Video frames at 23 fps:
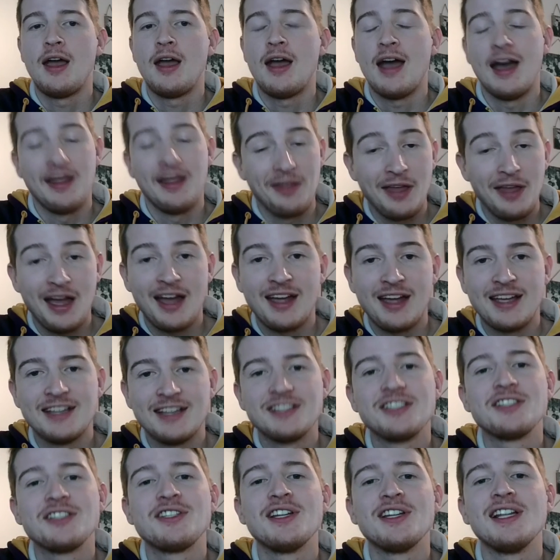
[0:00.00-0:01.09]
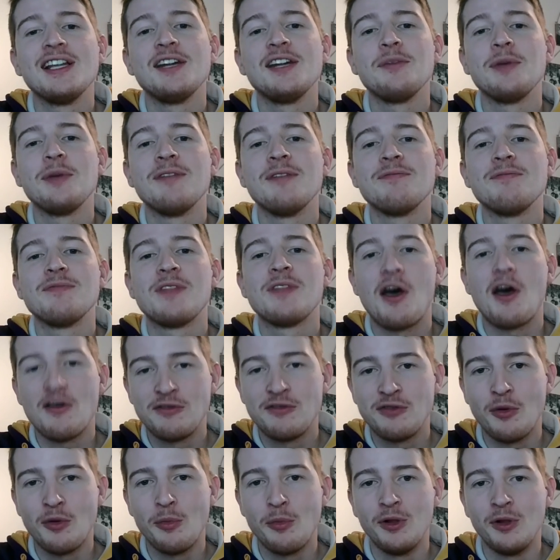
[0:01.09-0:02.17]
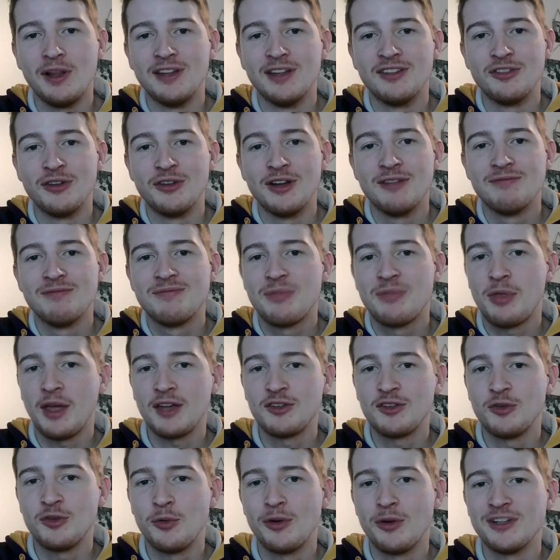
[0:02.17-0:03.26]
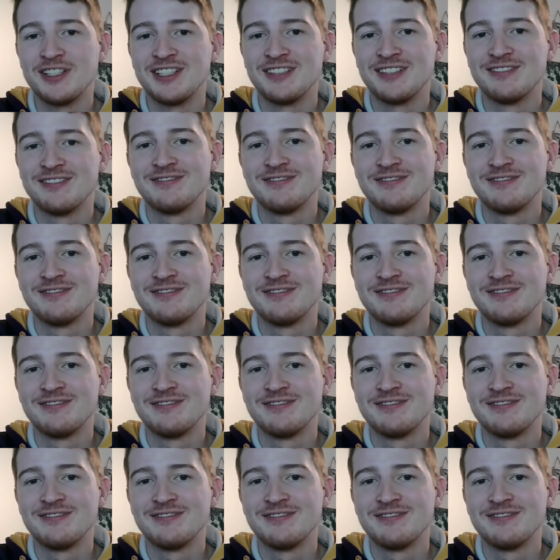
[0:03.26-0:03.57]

And that is just a little bit of football history. Thanks for watching.